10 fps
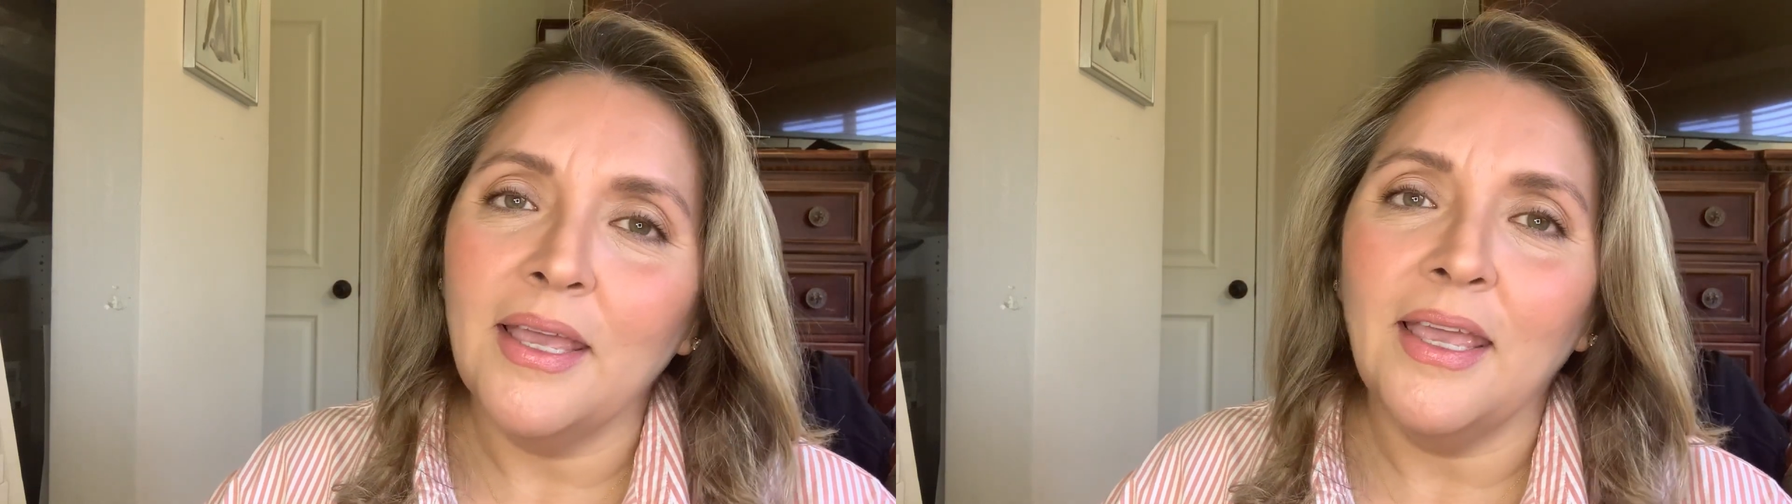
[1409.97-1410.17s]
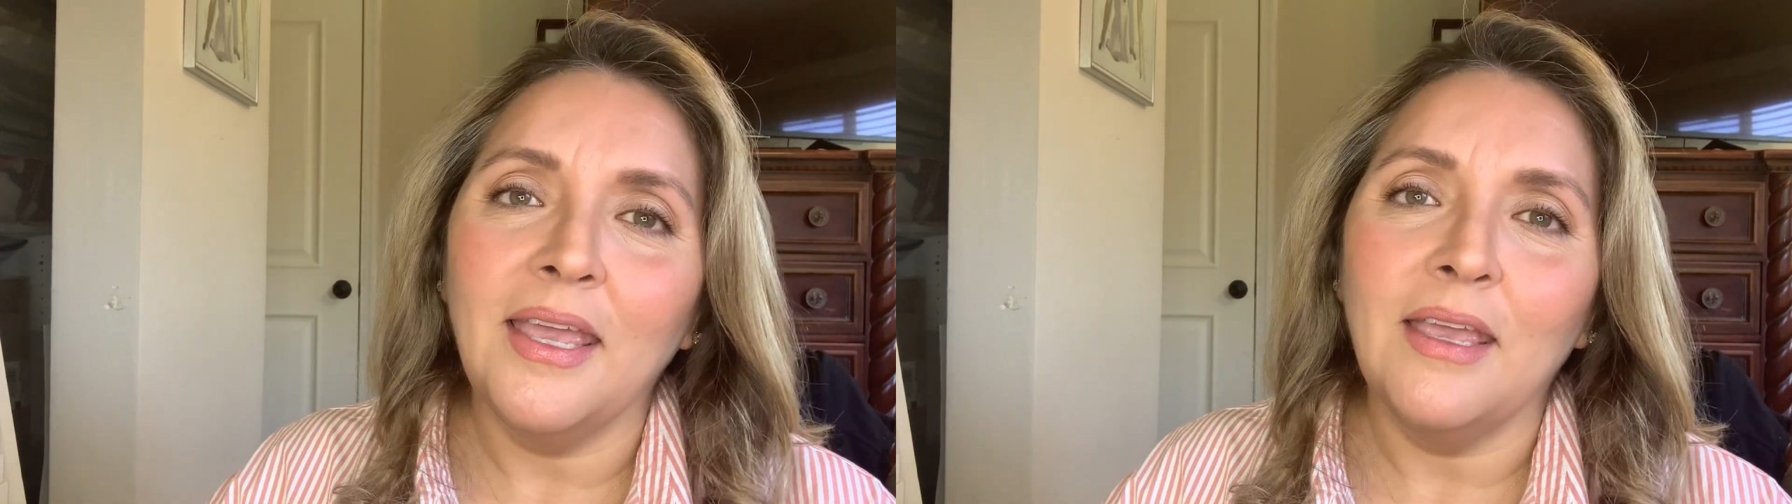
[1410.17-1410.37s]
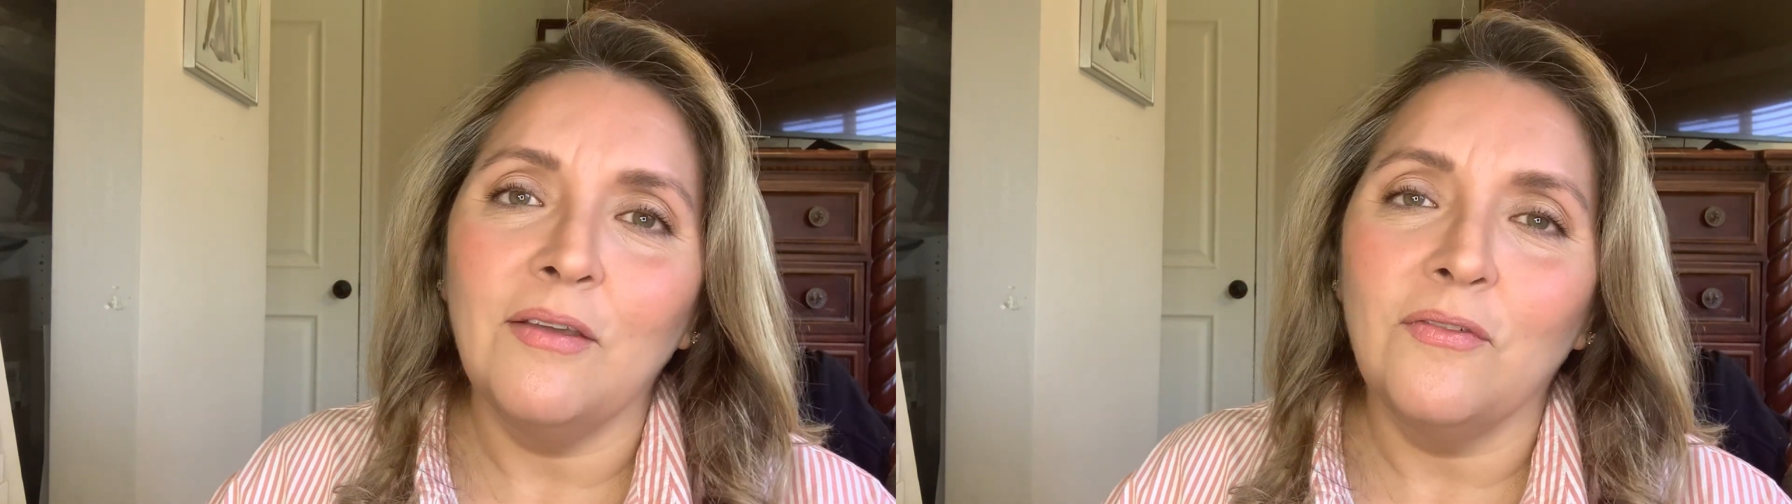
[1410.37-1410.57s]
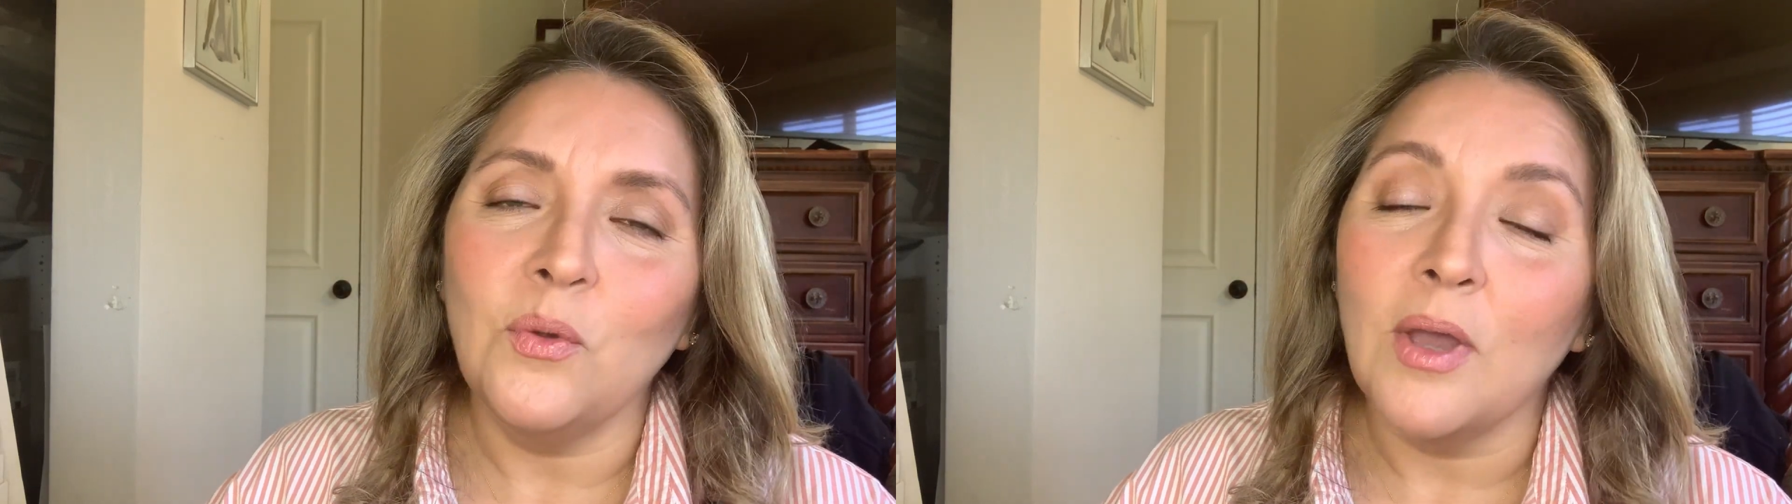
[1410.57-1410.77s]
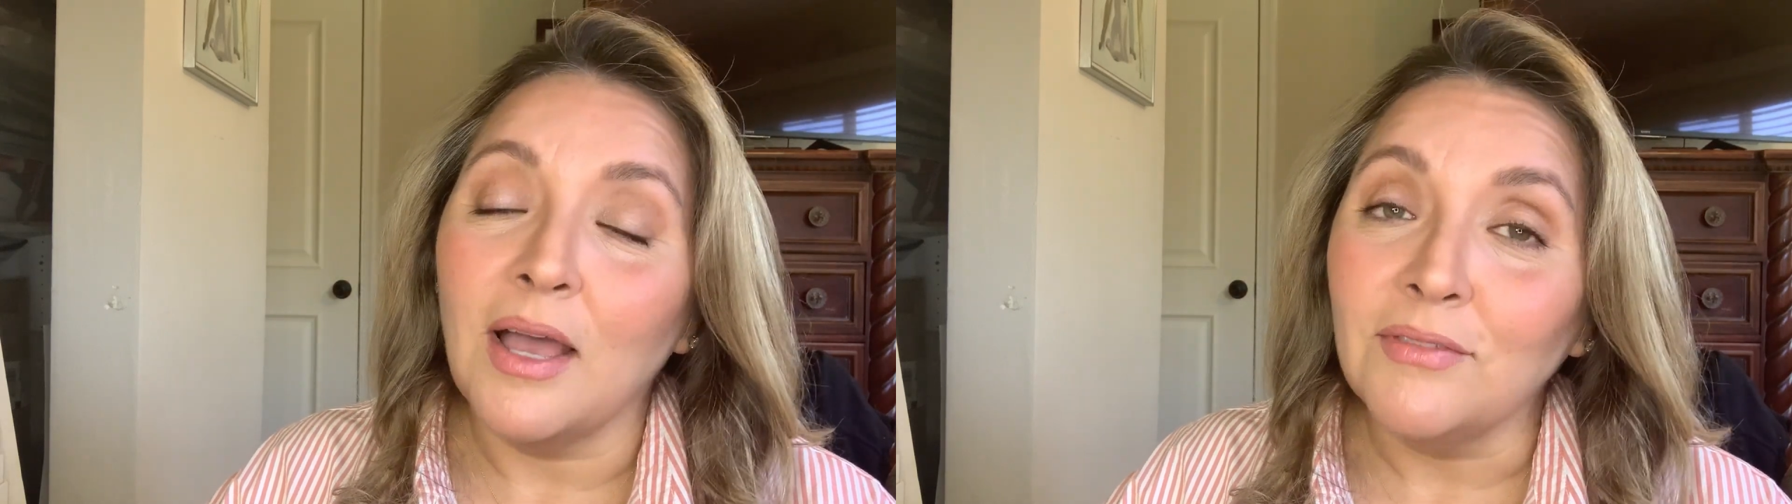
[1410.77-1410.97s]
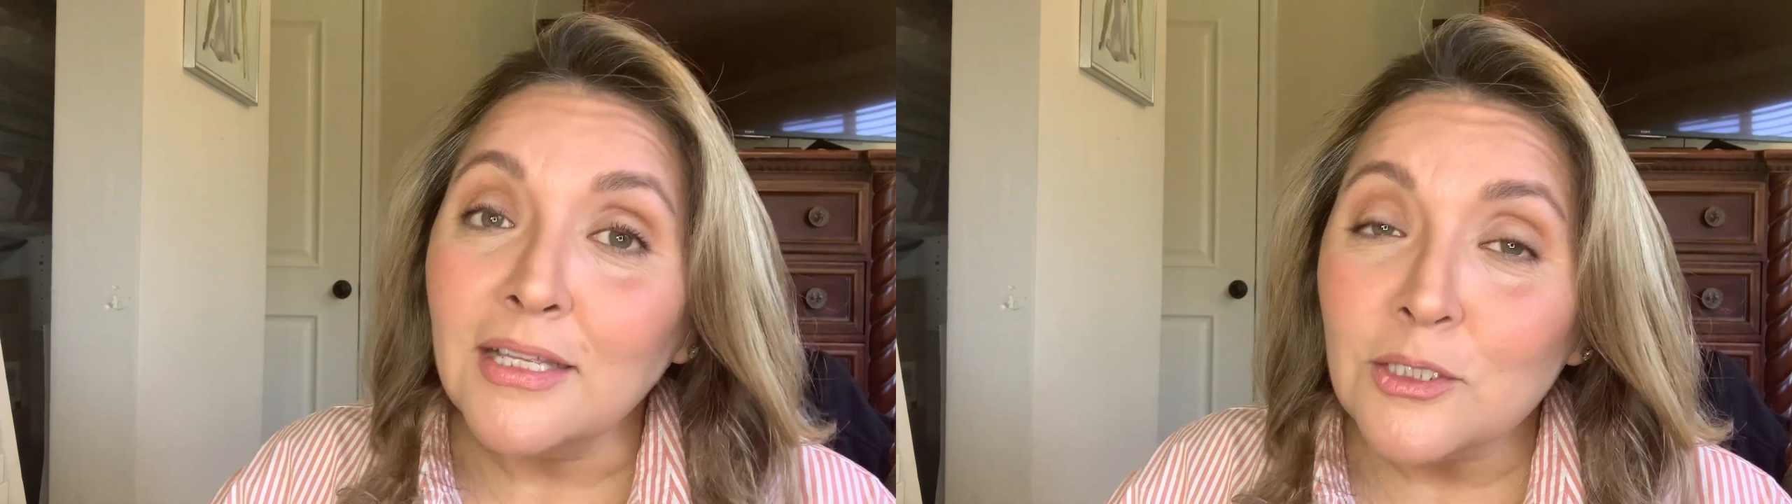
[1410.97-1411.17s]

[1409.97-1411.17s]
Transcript: If you have not